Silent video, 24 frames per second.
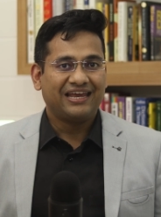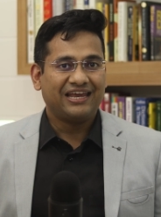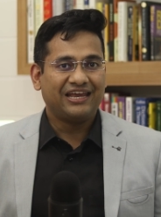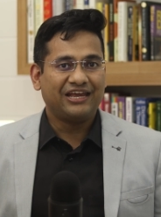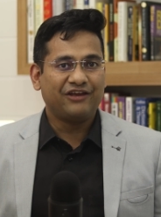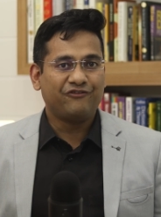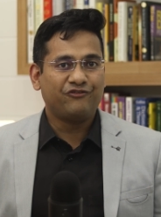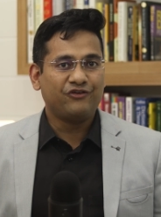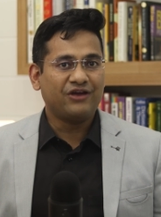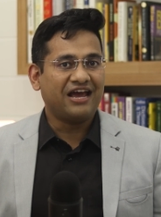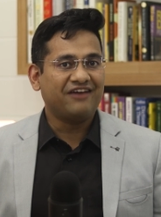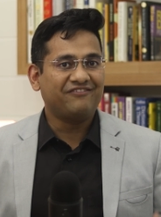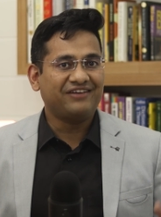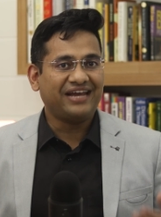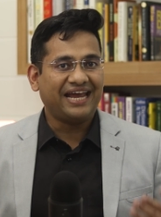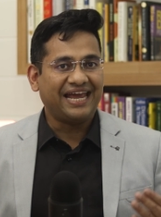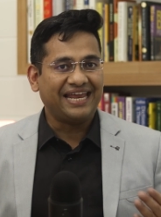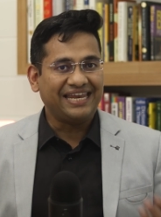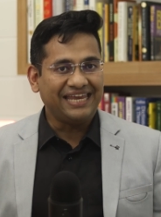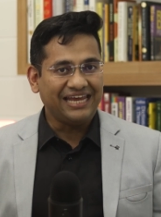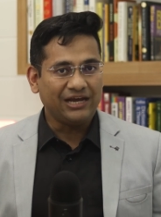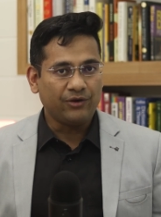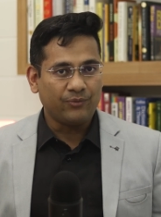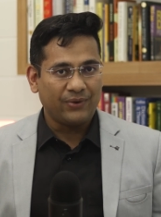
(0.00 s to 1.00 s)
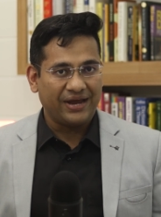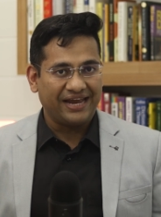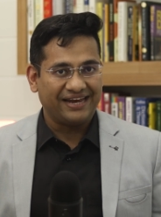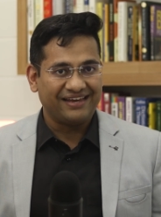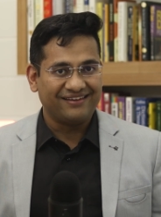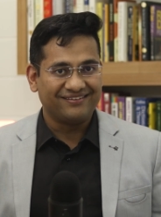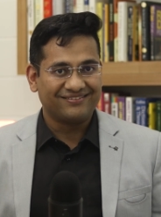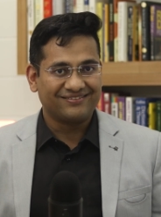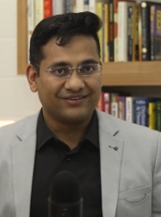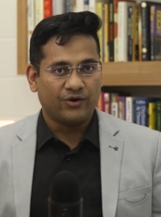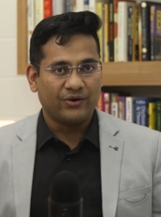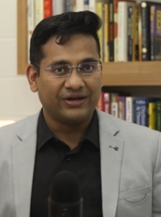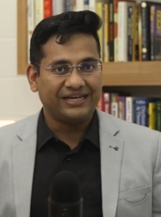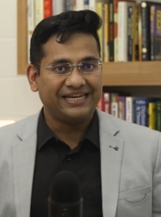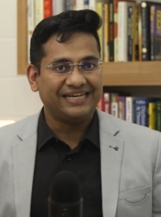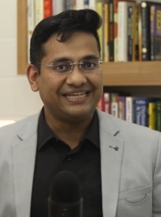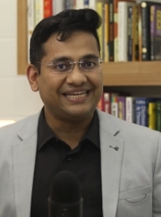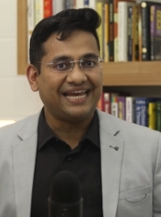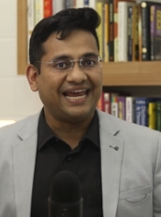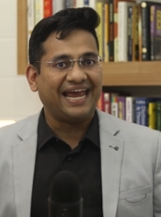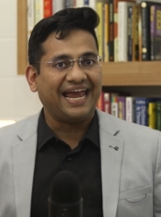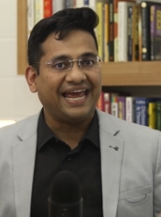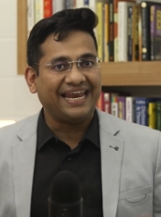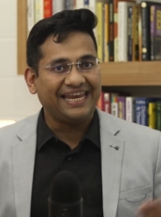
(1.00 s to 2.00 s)
If you have any queries or
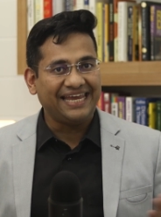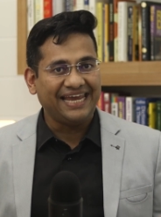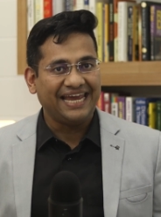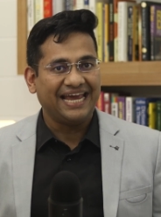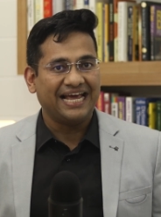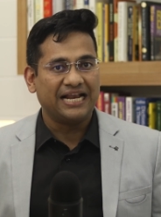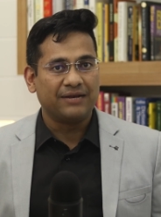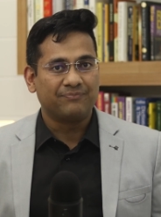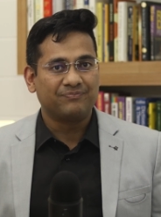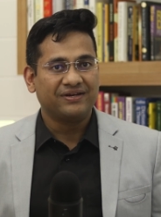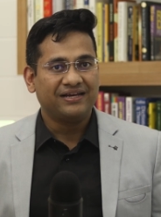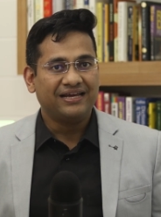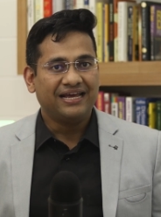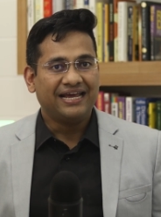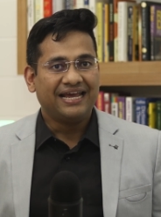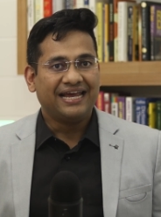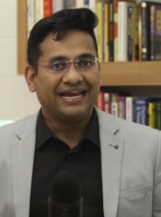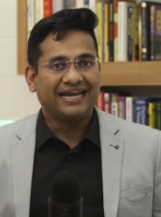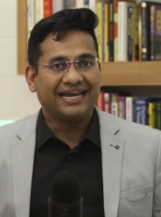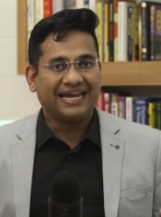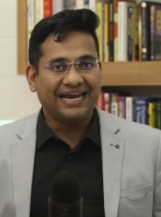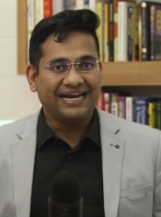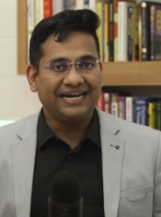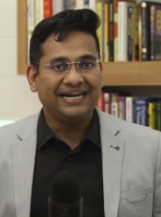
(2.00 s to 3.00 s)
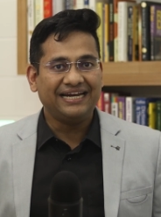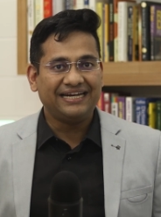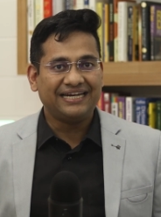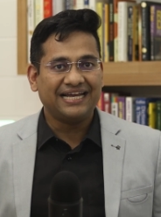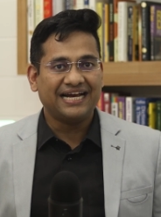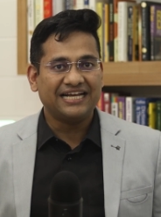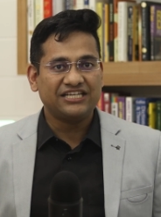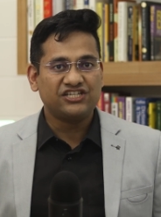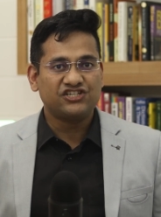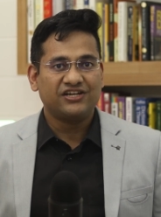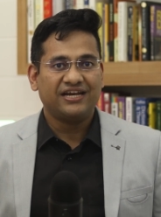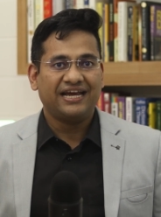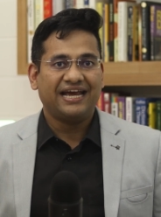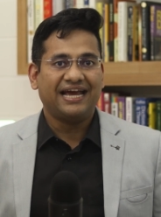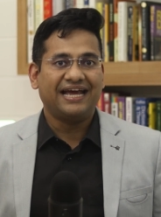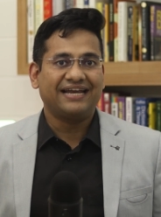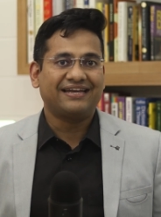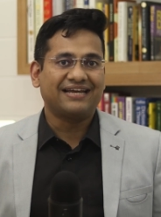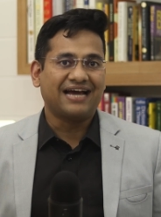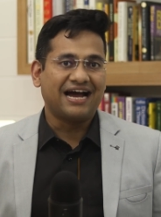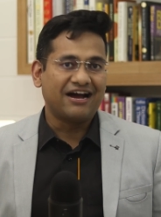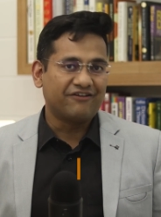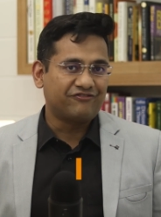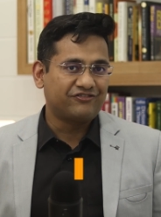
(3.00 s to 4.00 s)
need any help, get in touch
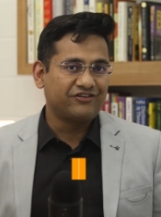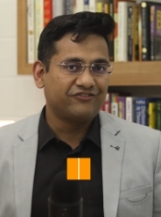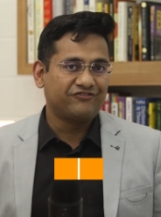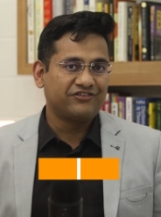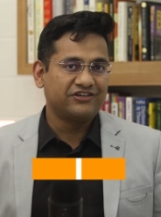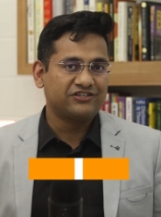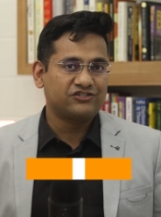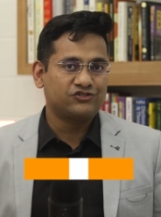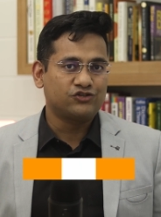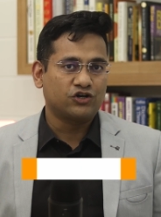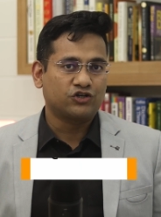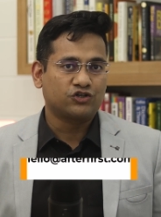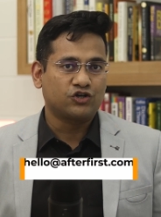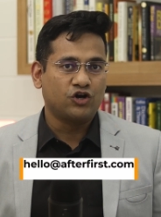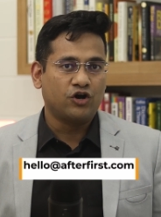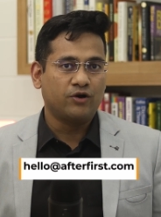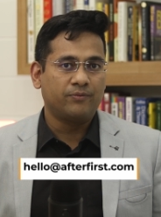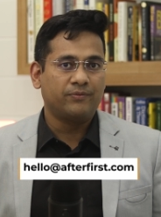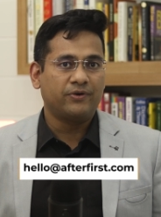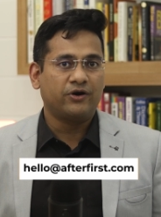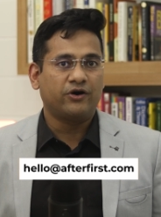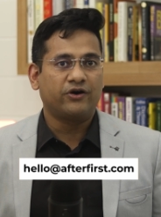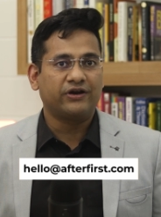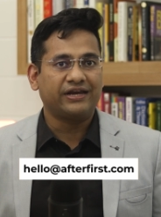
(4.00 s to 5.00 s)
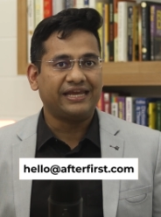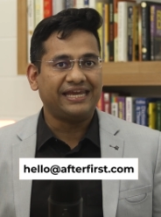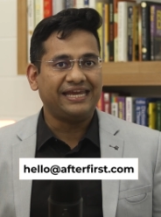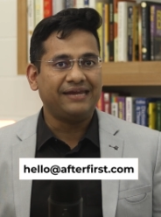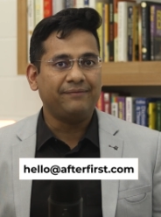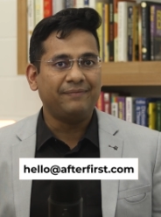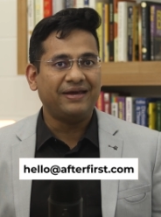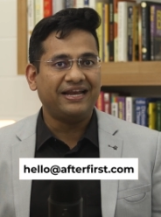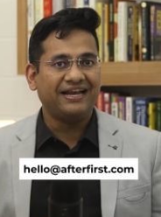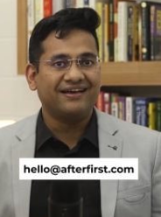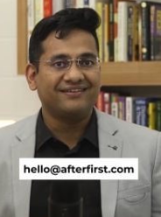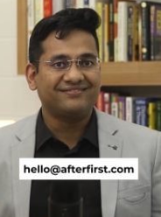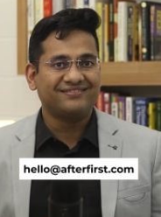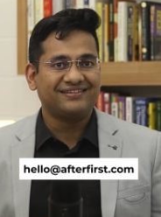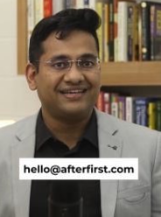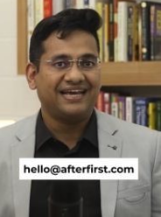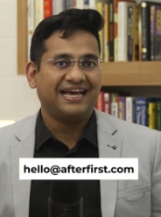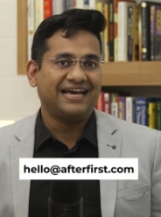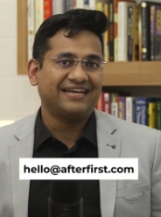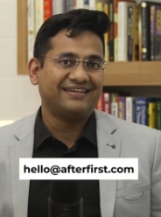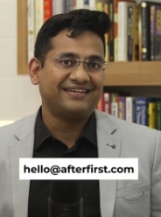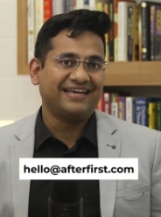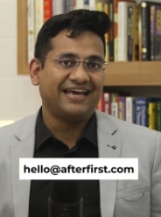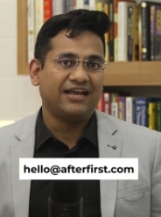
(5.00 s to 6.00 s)
at afterfirst.com or email us
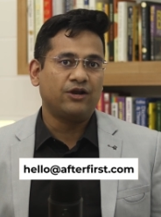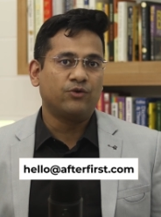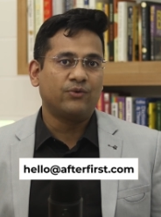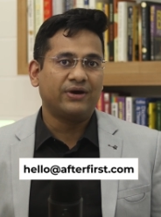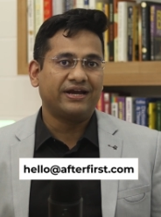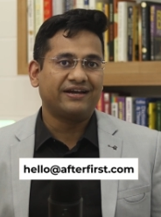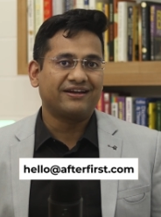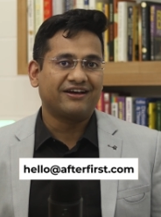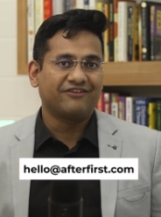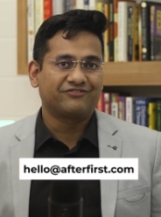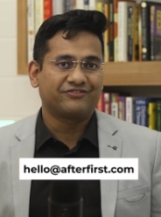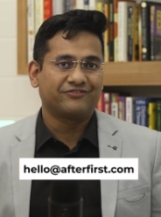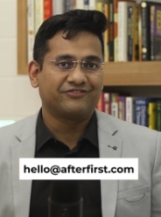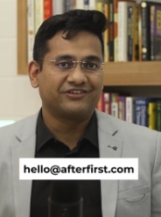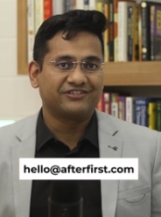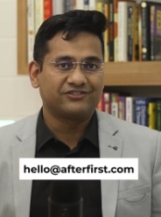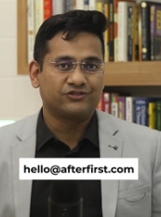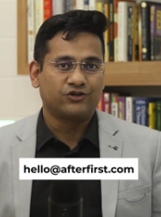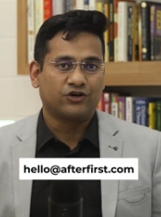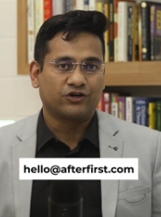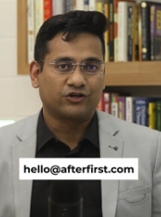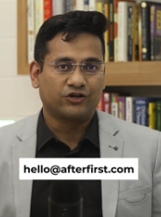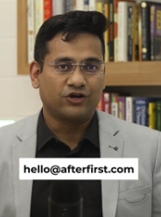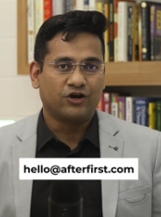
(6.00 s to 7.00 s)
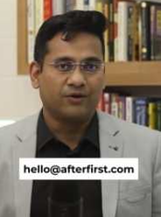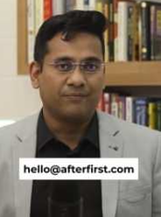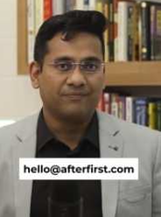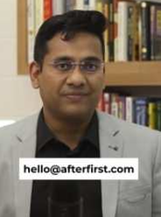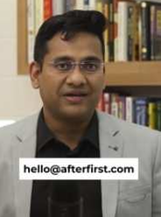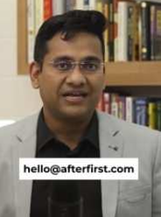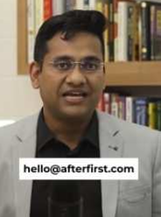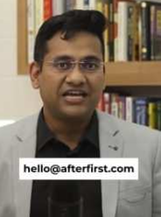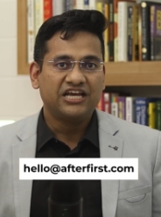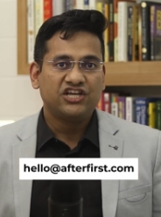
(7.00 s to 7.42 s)
at hello at afterfirst.com.